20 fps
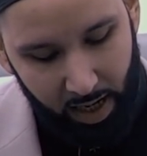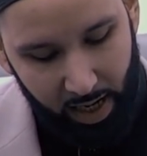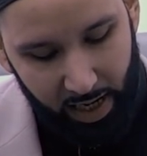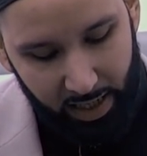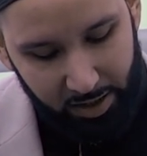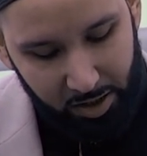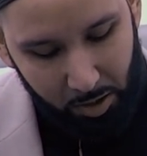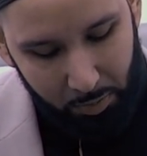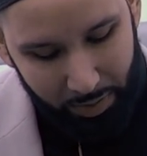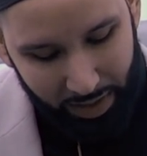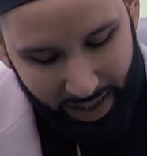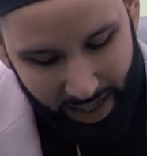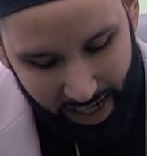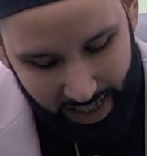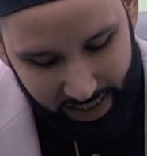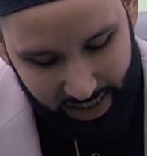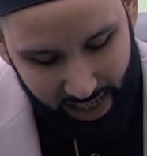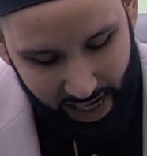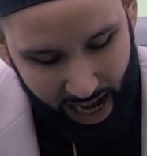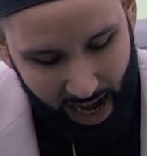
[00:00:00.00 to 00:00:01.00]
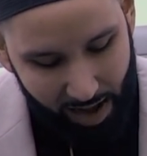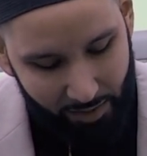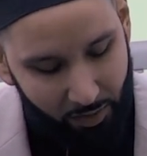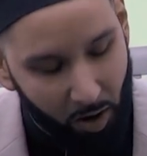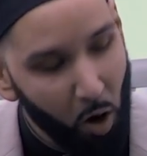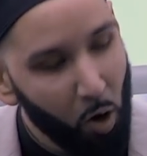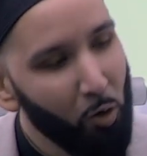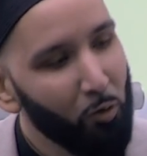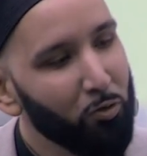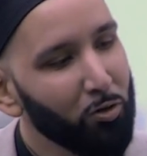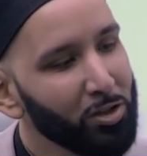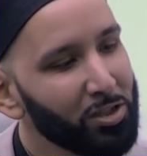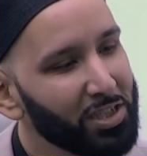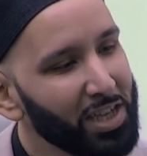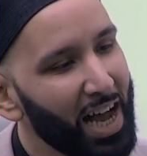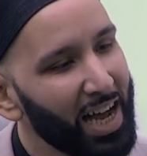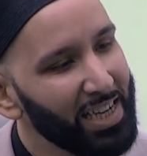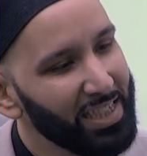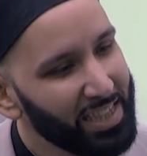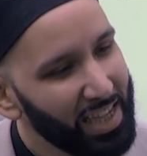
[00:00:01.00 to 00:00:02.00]
And so because they have
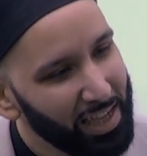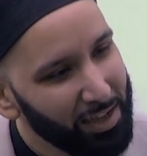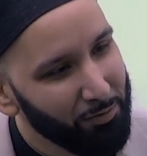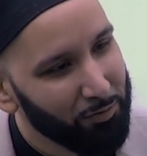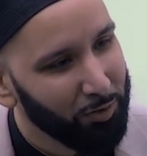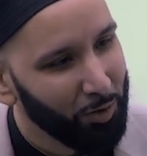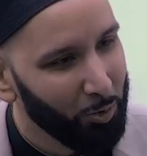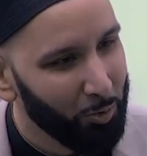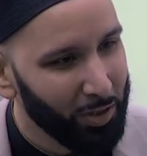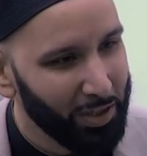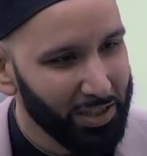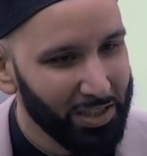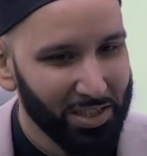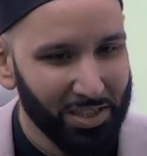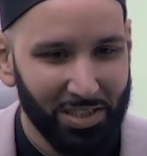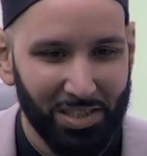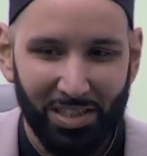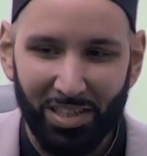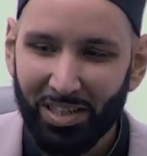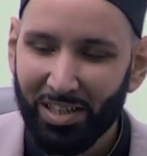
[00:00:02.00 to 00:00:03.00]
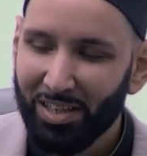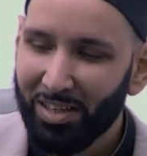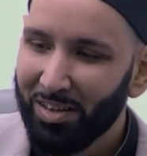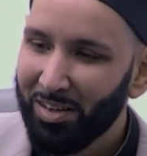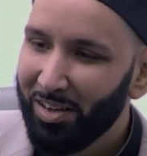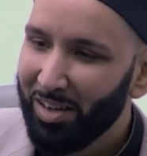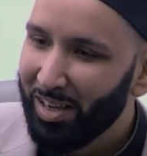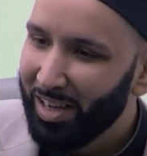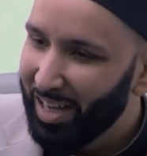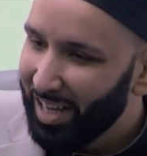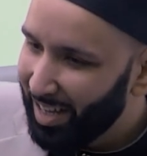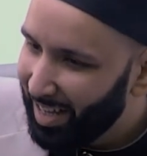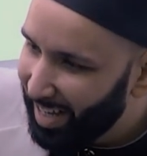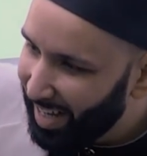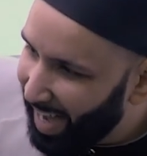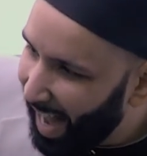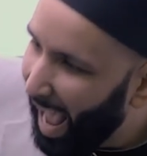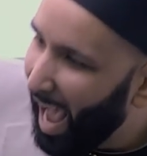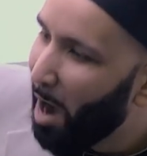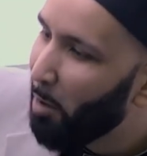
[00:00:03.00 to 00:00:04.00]
oversized influence
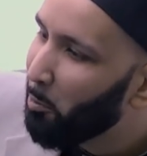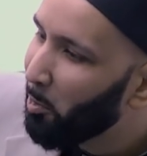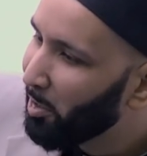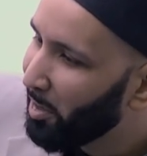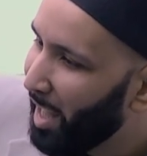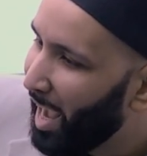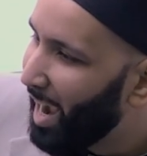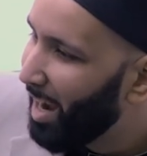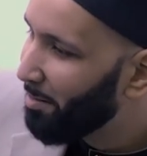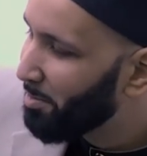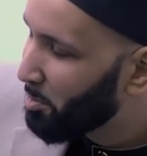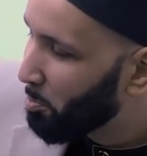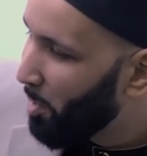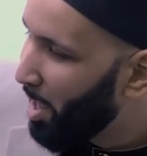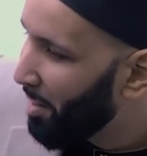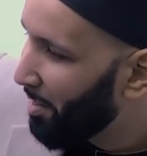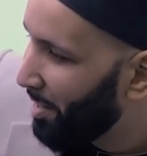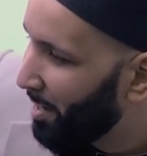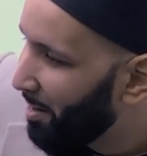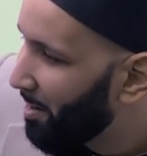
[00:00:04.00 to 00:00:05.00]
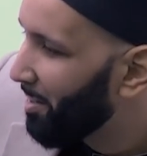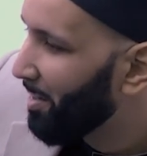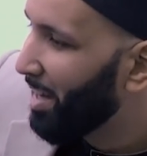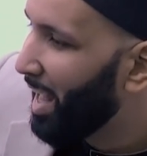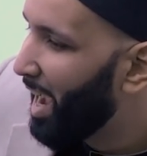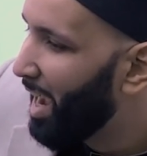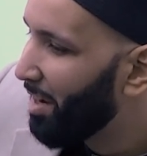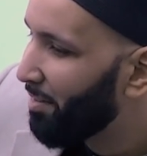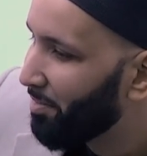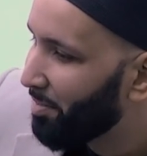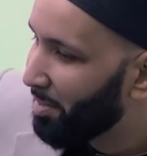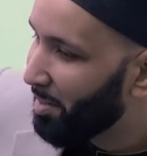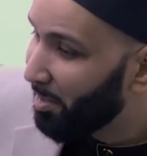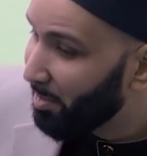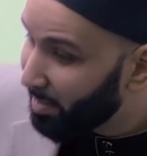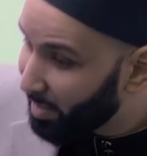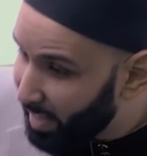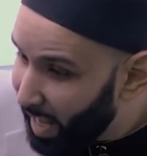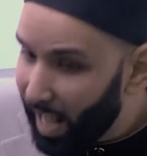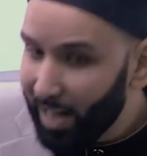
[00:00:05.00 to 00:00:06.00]
in our lives while they're alive, their
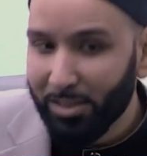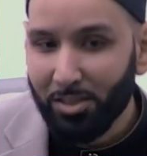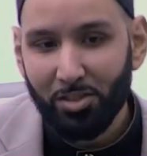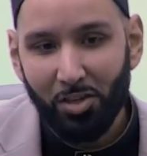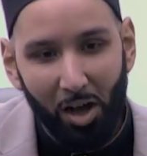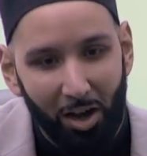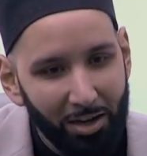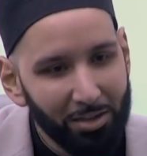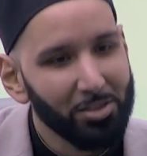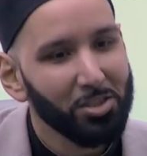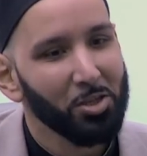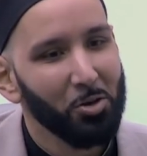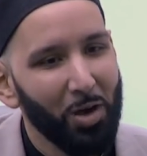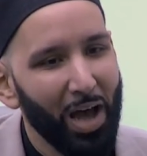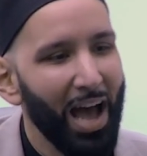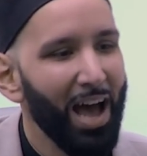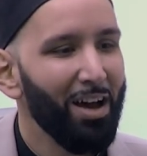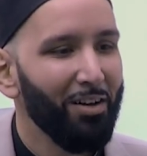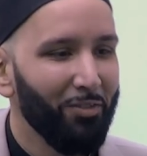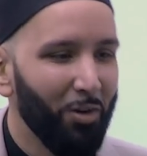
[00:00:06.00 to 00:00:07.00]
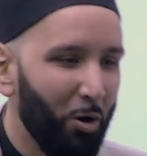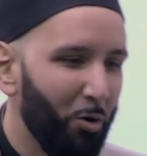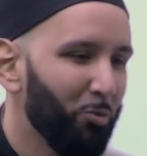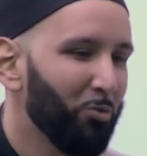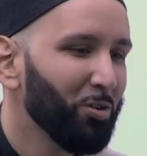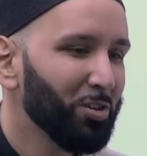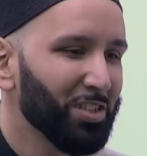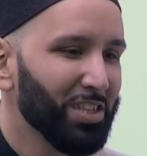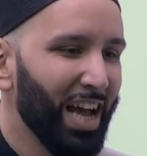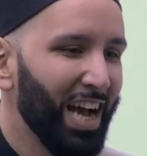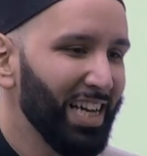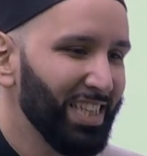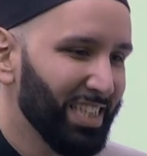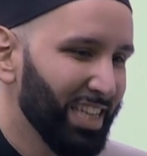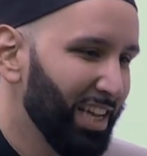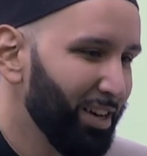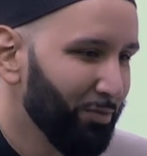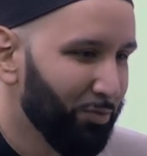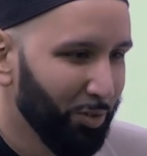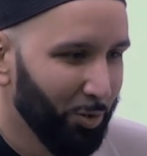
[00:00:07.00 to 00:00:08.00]
deaths also have oversized
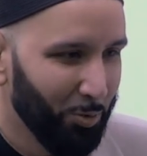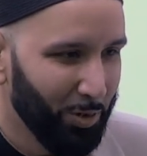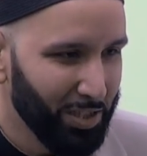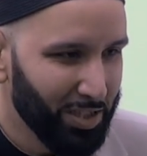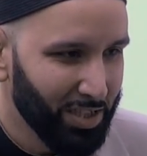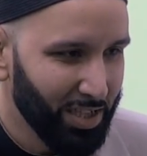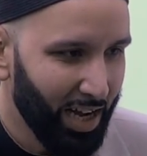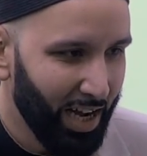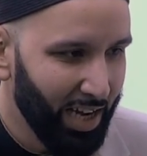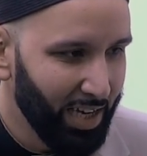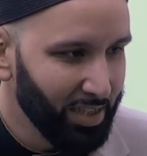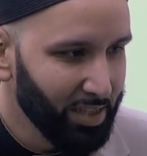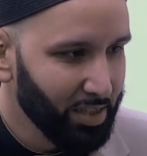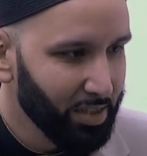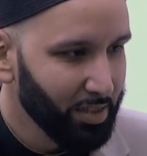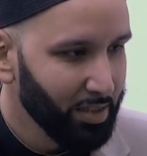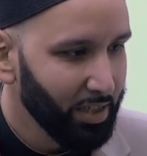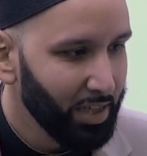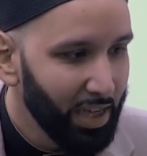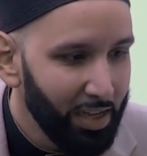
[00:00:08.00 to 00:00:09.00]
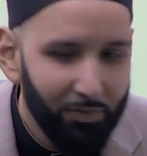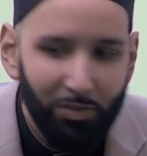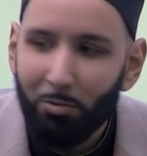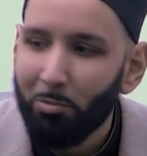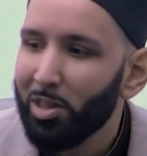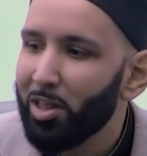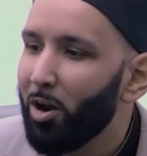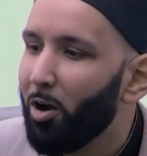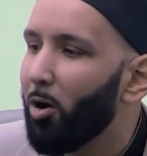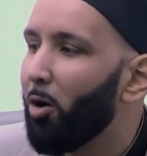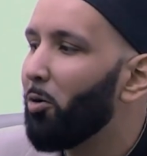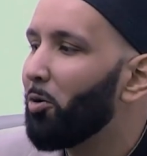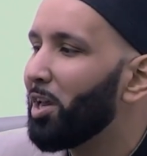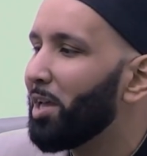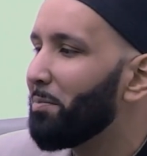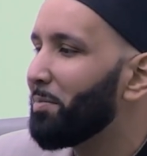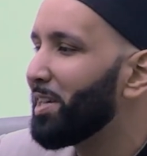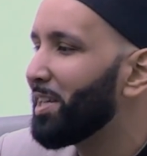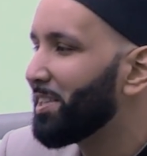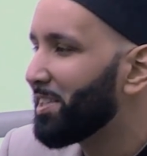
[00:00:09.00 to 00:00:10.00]
influence to us, even with our own
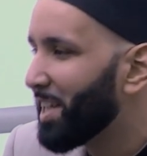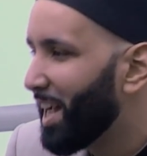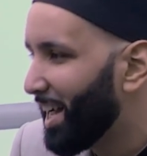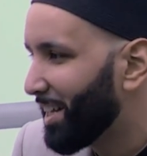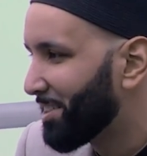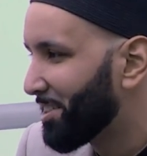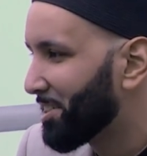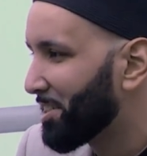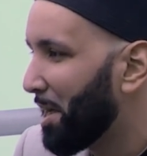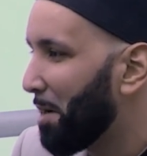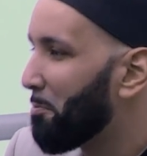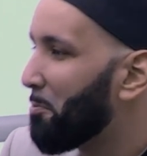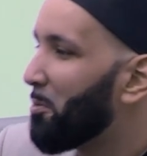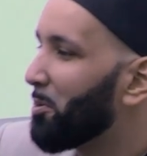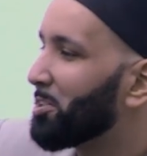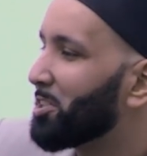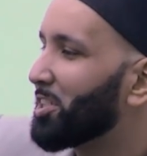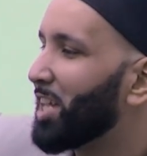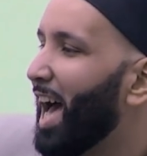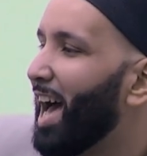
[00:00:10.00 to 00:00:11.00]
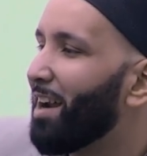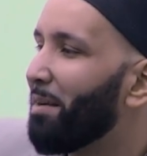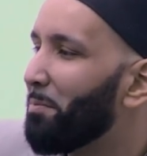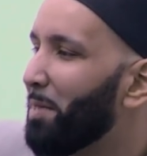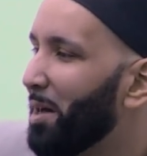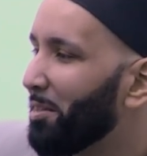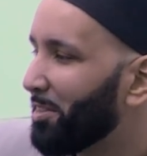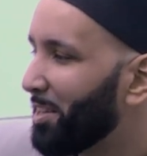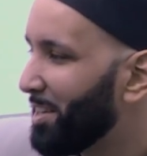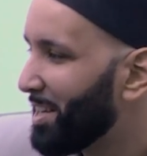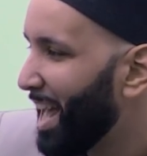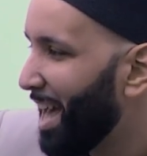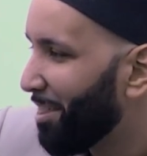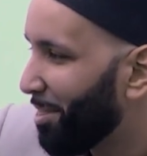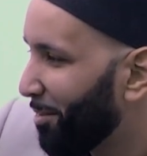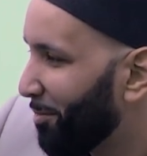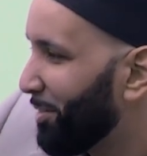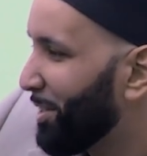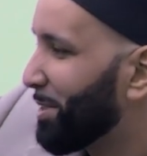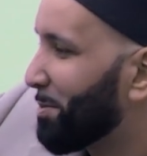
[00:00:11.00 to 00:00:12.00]
imminent deaths. I'm more sad about the
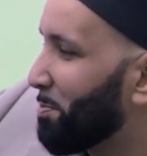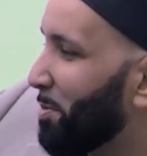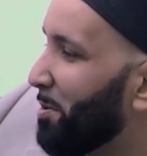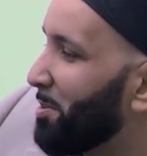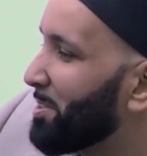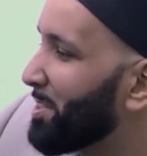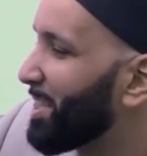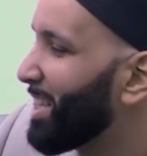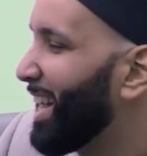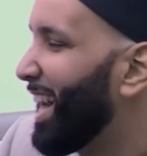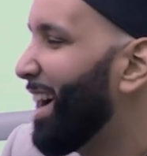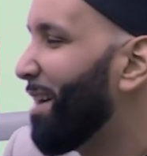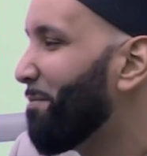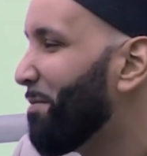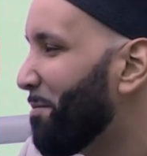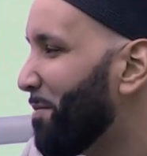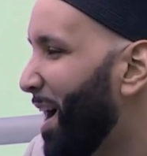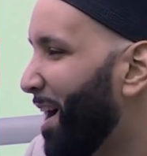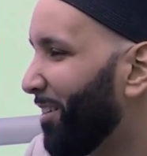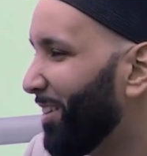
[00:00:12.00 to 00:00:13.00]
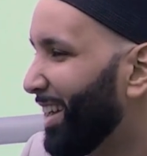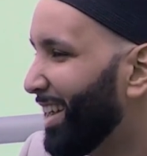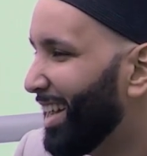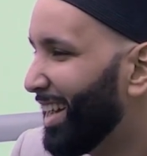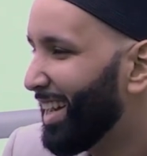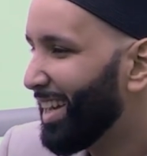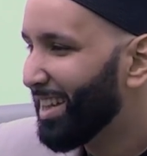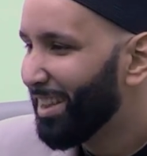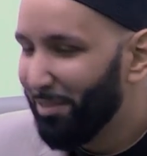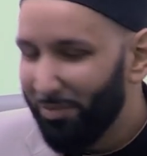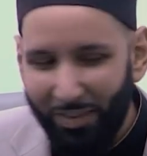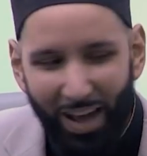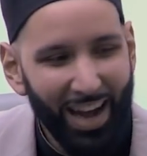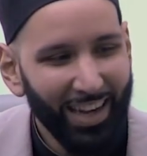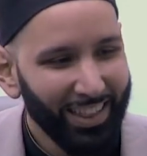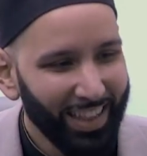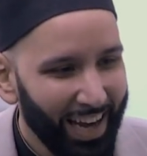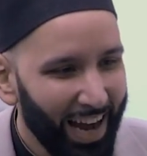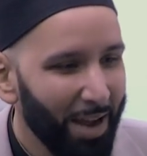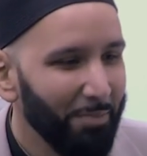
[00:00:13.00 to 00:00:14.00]
death of this person than I am about the
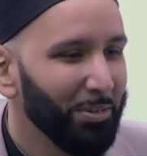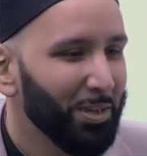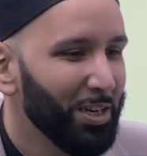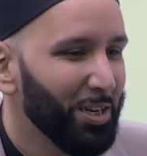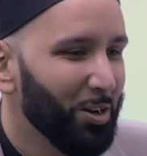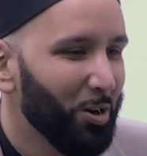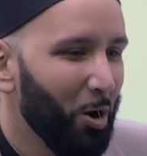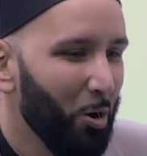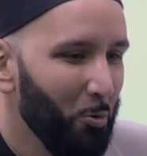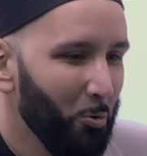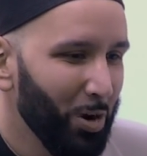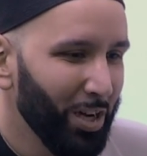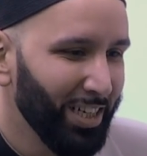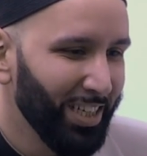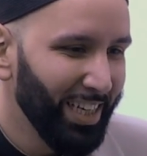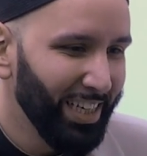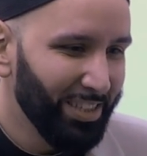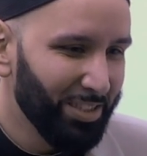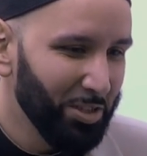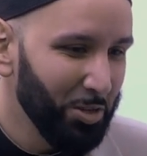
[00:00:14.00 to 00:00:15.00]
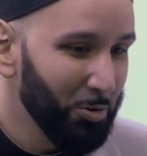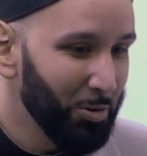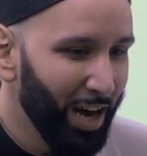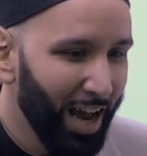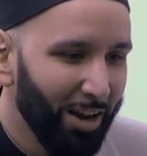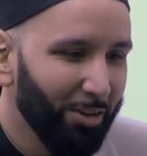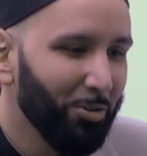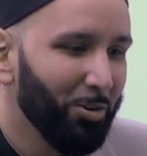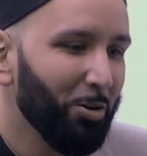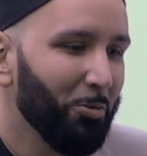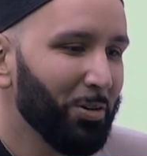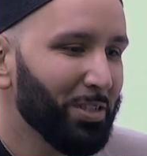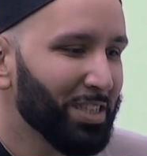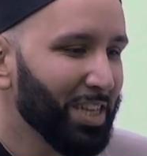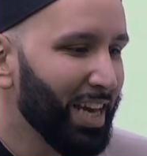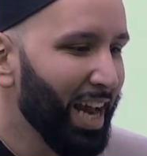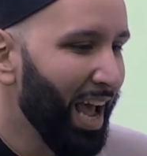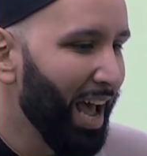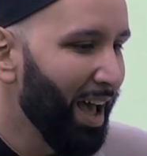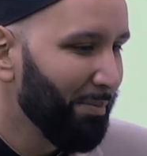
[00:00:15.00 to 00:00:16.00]
fact that I'm going to go one day too, and I don't know what's
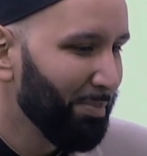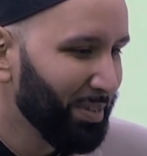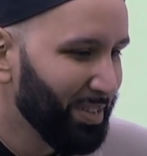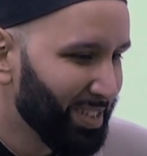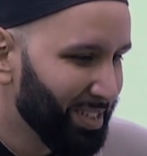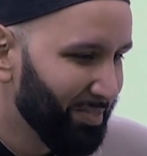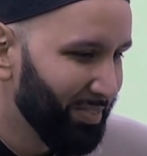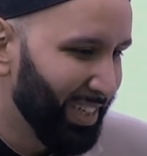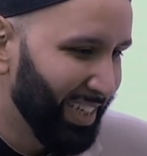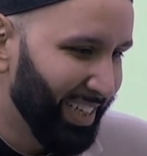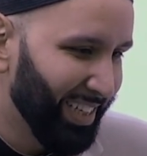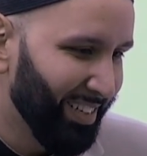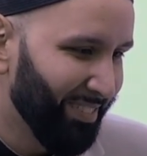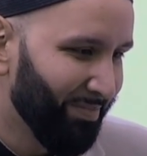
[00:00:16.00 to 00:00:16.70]
going to happen to me.